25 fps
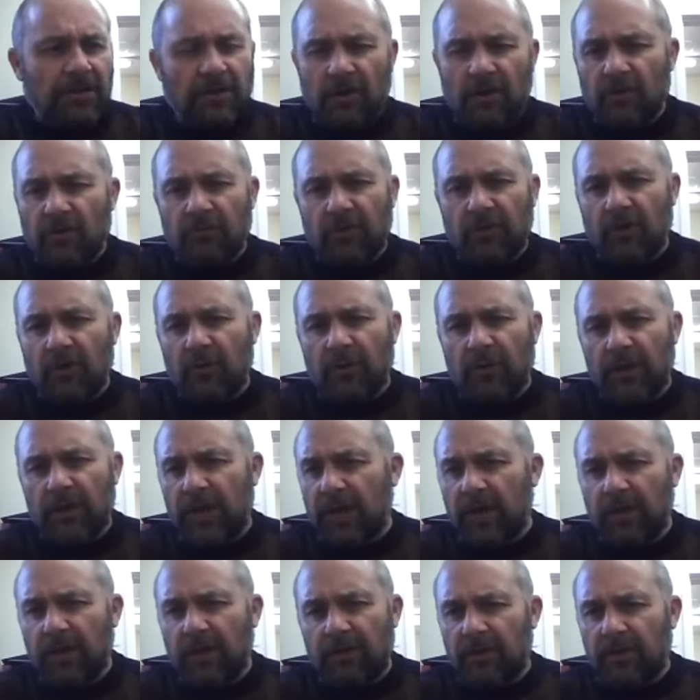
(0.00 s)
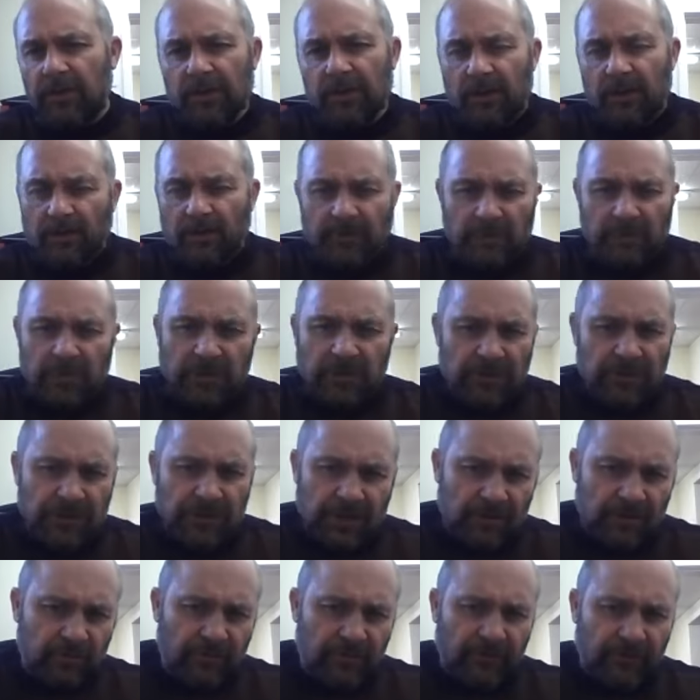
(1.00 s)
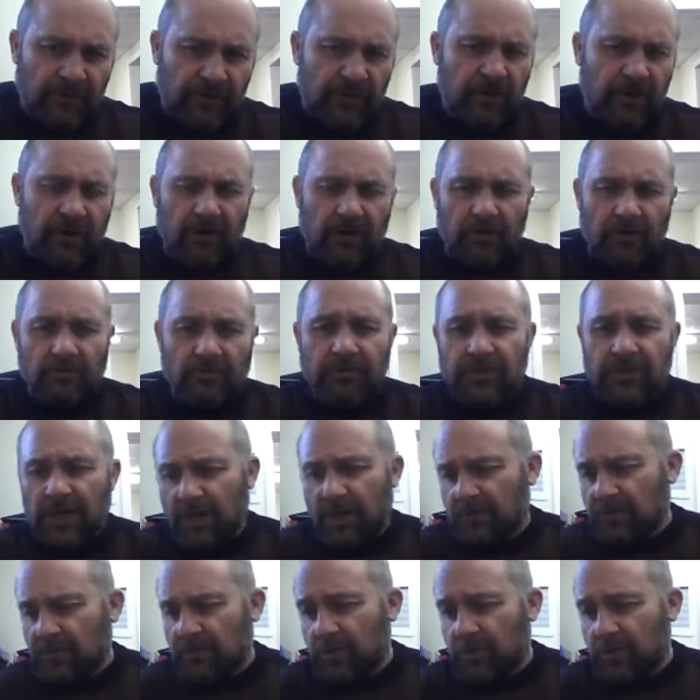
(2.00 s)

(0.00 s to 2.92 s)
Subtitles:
no, the government said we've got to close down,